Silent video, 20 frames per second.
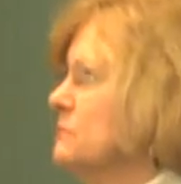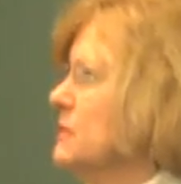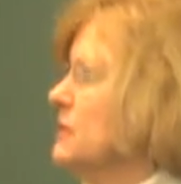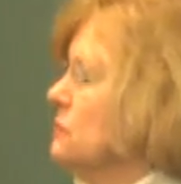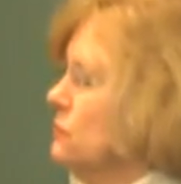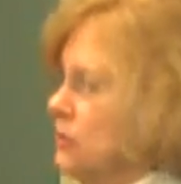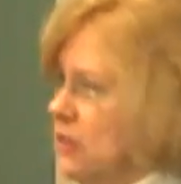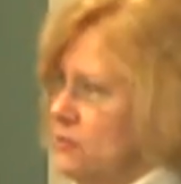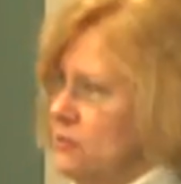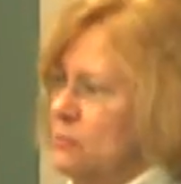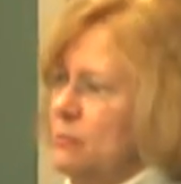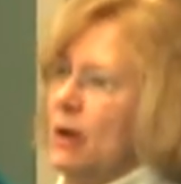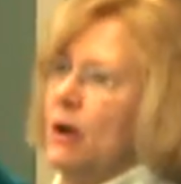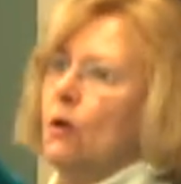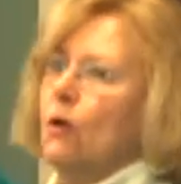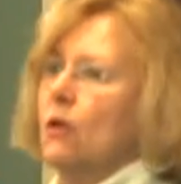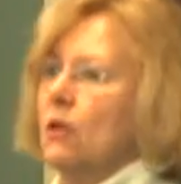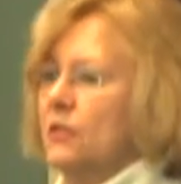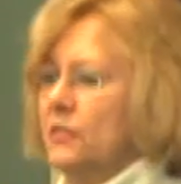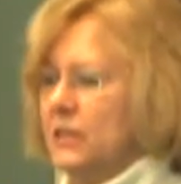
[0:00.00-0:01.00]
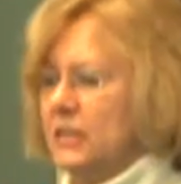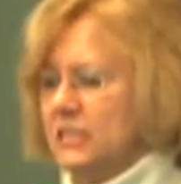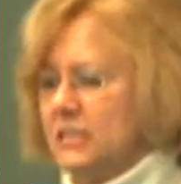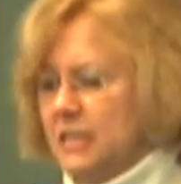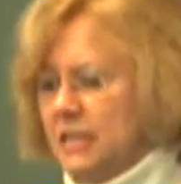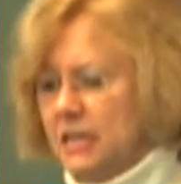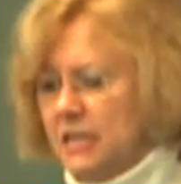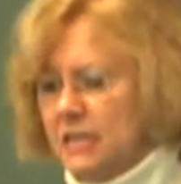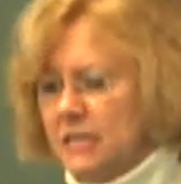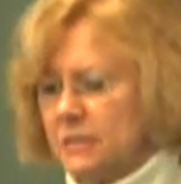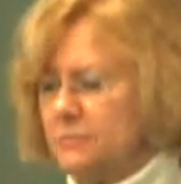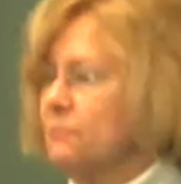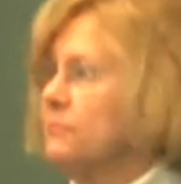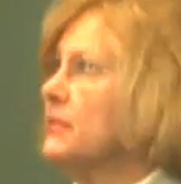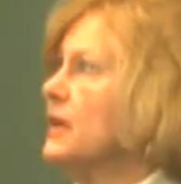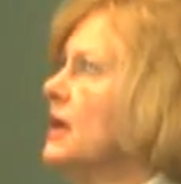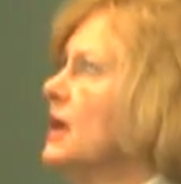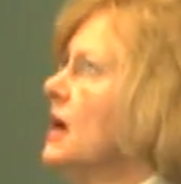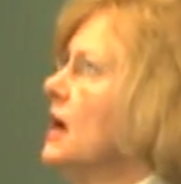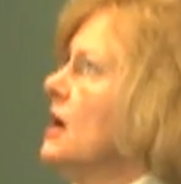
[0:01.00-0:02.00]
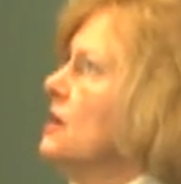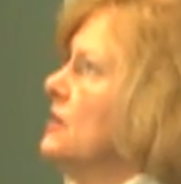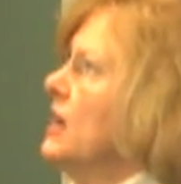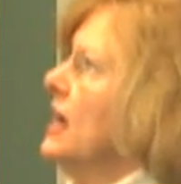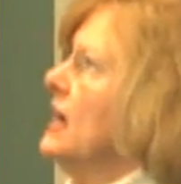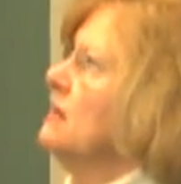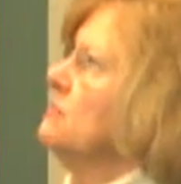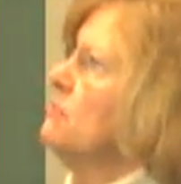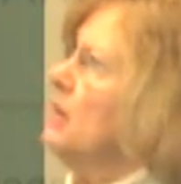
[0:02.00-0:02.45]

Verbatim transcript: being driven by all of these things. Okay,